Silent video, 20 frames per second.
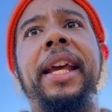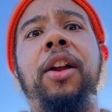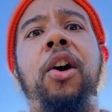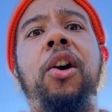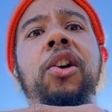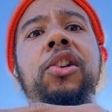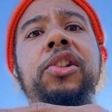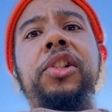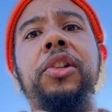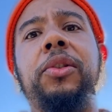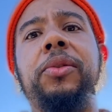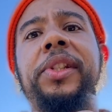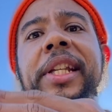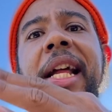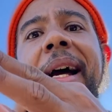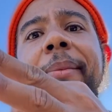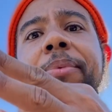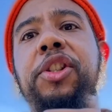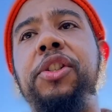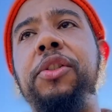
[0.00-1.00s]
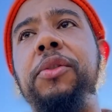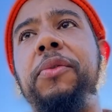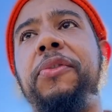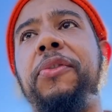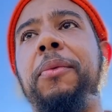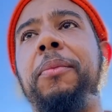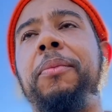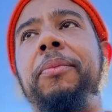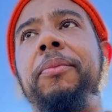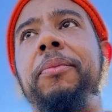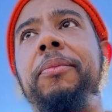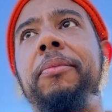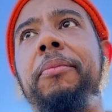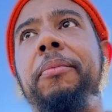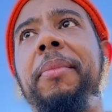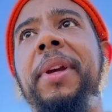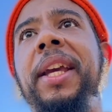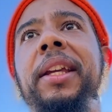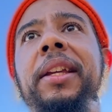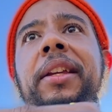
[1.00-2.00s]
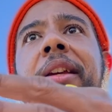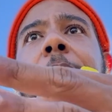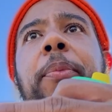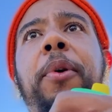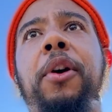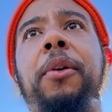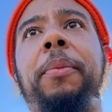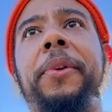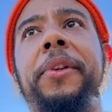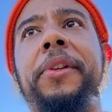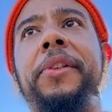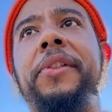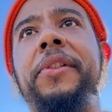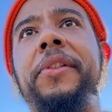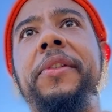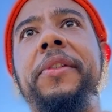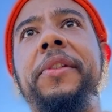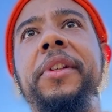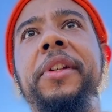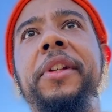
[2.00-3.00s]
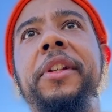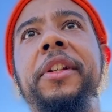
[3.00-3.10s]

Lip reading: It also stops you from meeting your purpose.